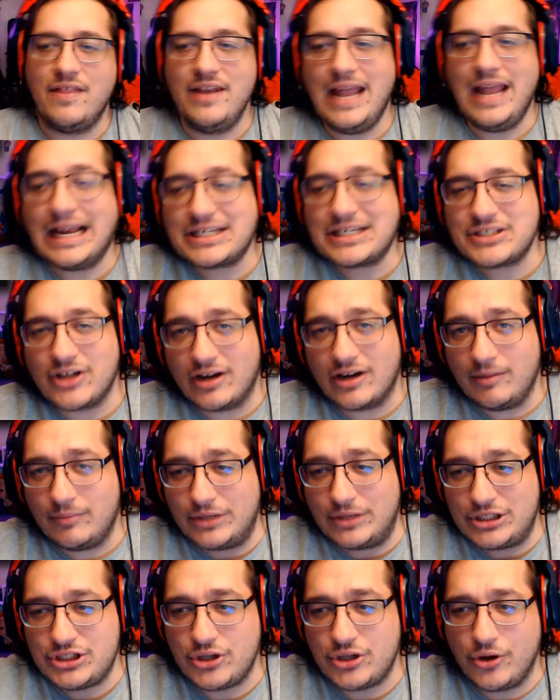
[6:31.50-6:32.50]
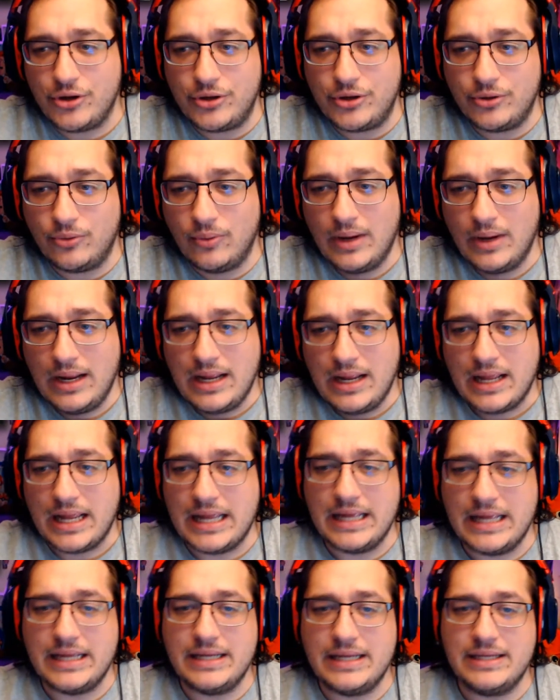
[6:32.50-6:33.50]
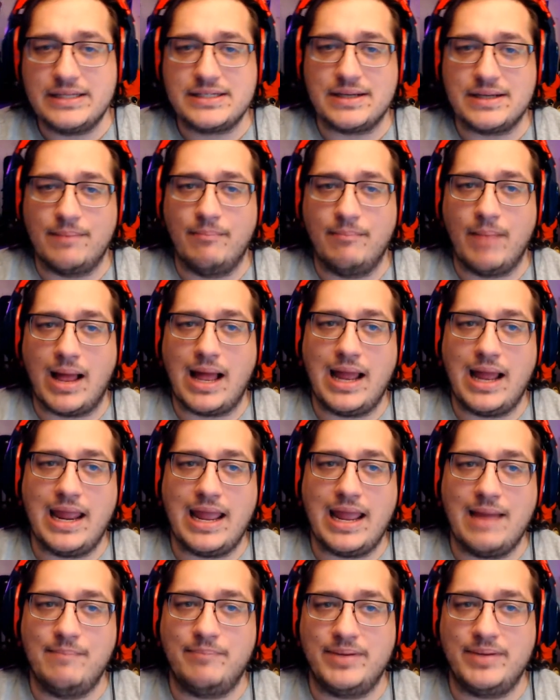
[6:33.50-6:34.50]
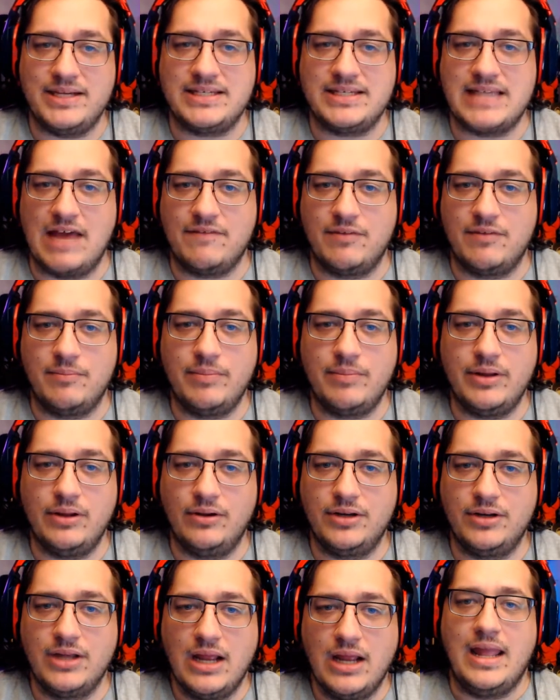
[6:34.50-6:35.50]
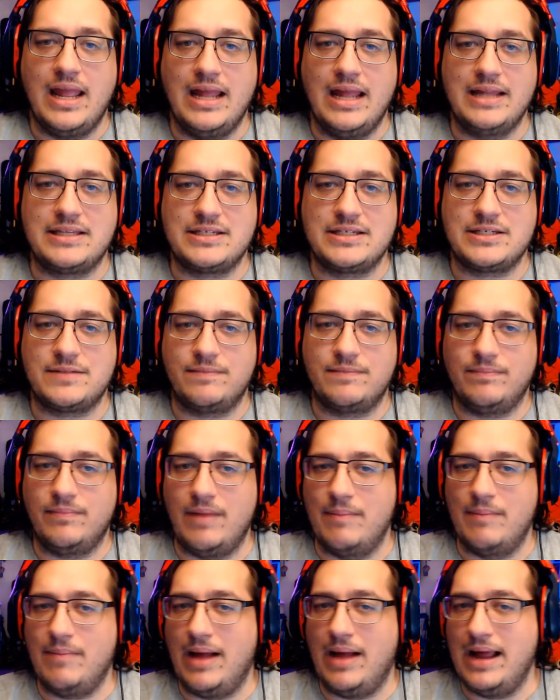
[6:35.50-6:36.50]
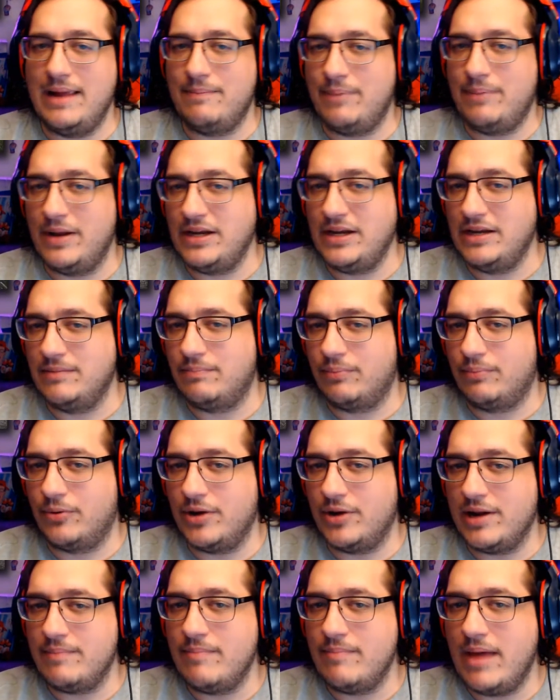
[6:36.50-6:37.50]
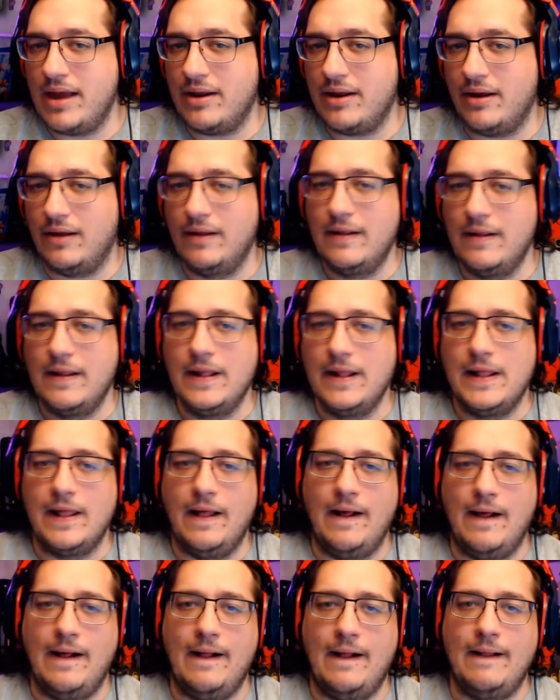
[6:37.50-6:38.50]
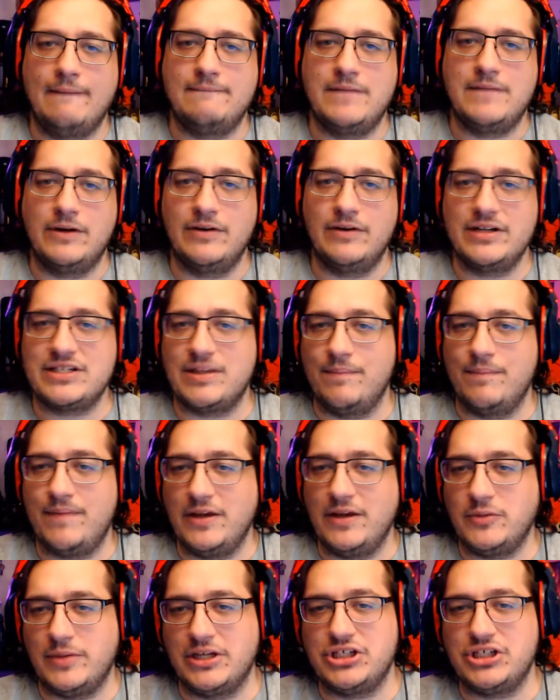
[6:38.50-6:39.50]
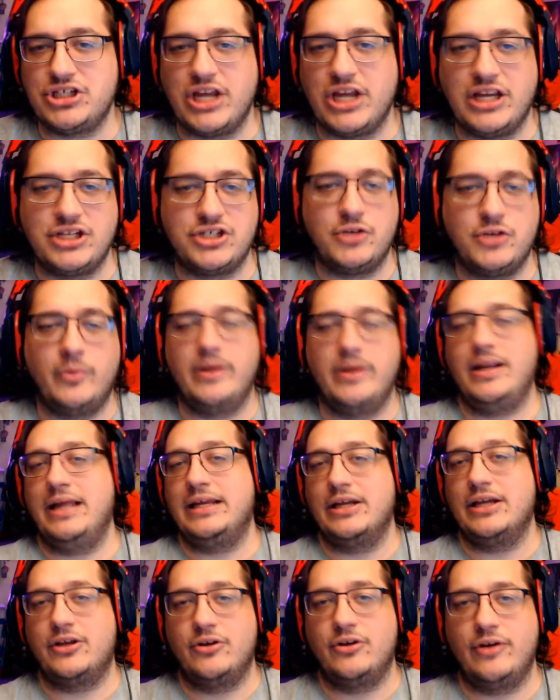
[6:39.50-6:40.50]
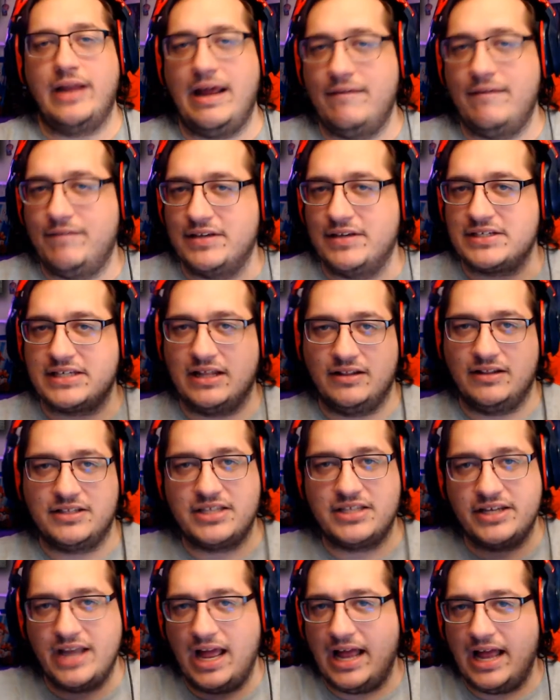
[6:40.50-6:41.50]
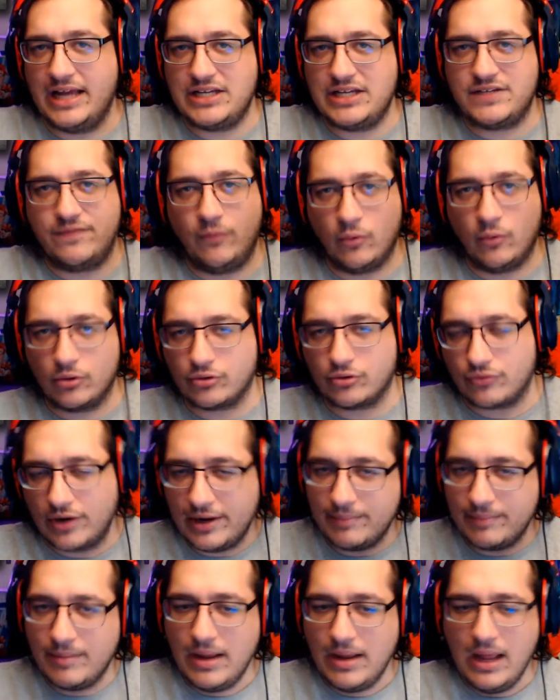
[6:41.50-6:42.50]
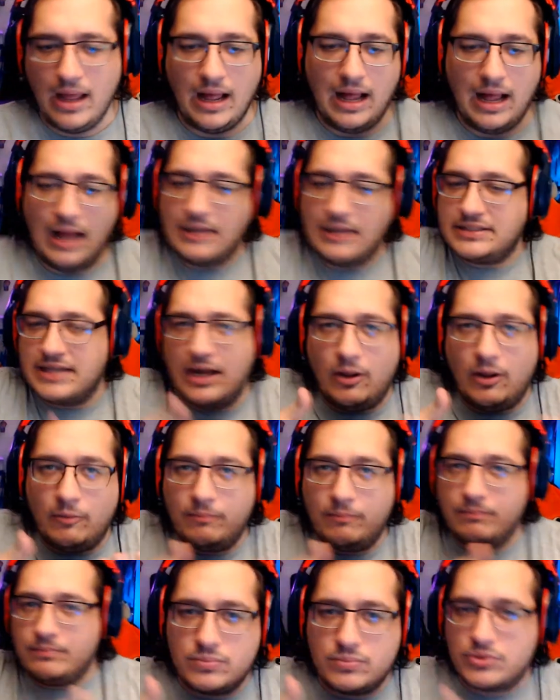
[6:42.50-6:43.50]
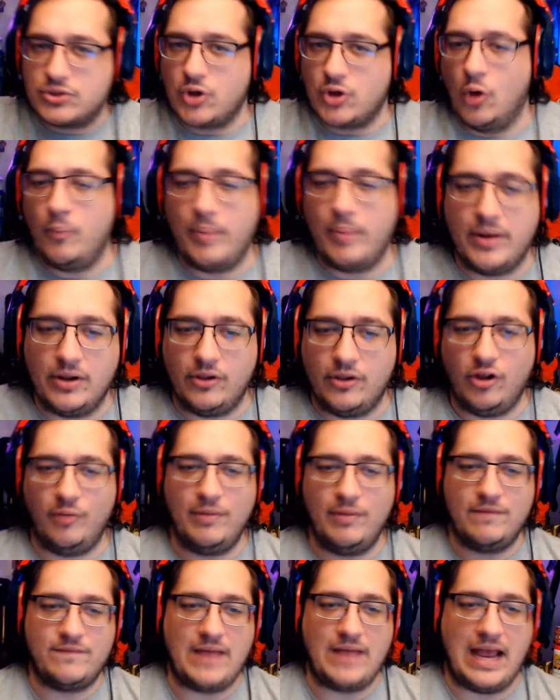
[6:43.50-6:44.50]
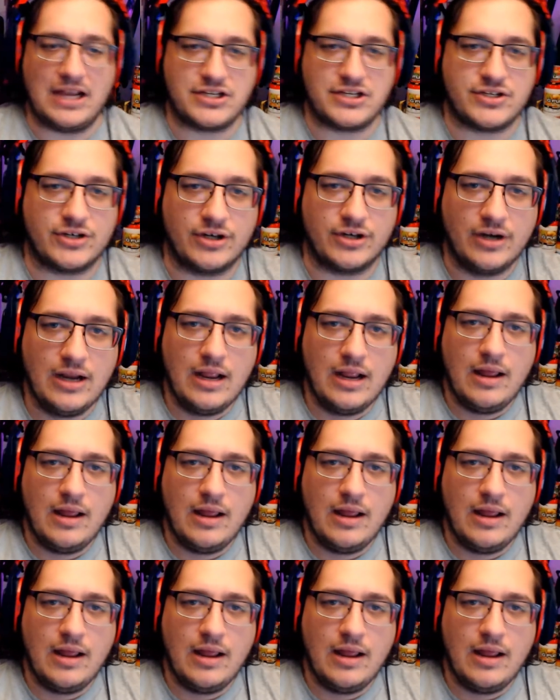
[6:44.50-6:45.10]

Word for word: next gun I'm going to show you is my MP7 build. It's, in my opinion, pretty meta. Uh, there is some things we can change to it, like it could have the skeletonized foregrip uh, to help scope in a little bit faster.